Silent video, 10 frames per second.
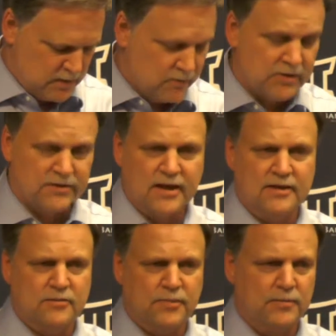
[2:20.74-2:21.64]
I want to
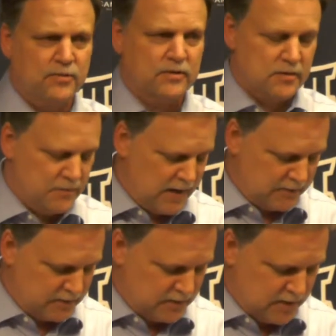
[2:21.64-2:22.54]
thank the people that come
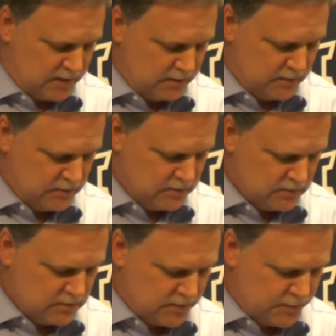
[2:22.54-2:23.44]
out tonight.
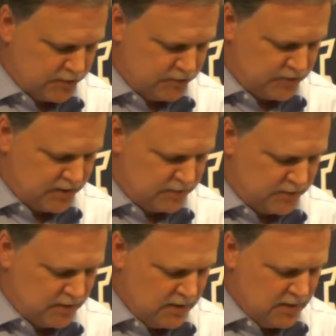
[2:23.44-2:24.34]
I appreciate it,
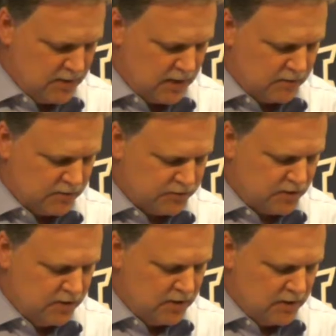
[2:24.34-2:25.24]
but I want to
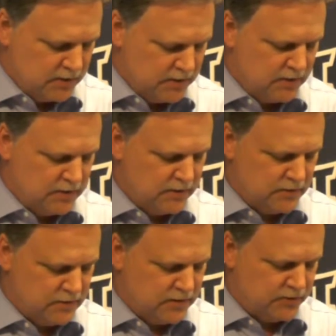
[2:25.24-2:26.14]
show
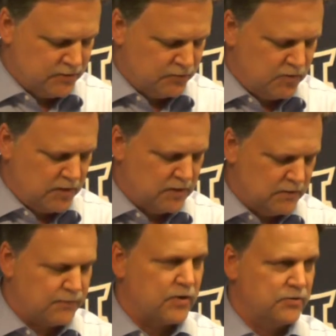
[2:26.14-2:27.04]
this is what
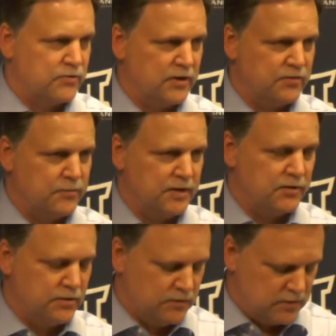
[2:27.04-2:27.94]
frustrates me,
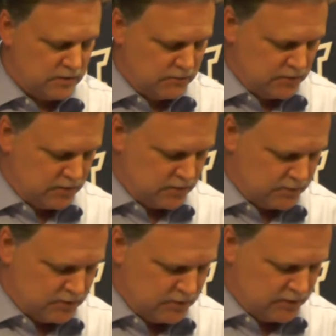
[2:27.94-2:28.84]
too, and I want you all to
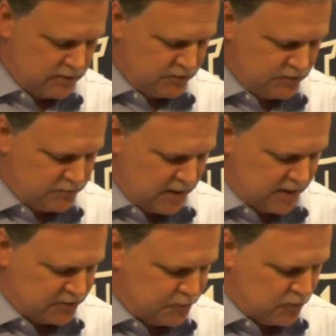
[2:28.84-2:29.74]
know. This is
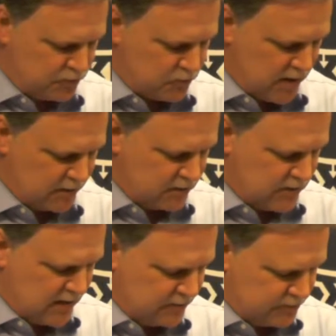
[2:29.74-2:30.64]
by a sports writer
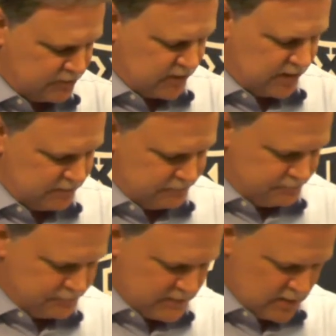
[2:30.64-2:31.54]
in Iowa State.
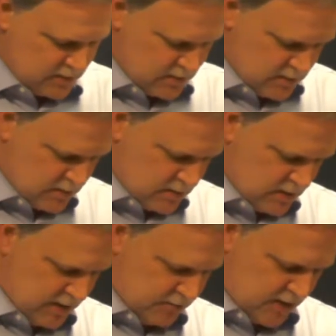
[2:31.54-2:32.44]

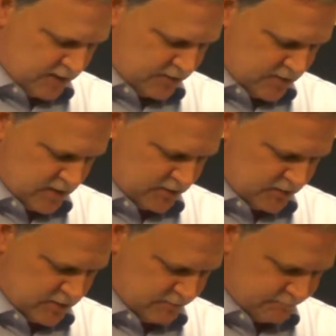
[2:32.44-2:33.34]
He writes this,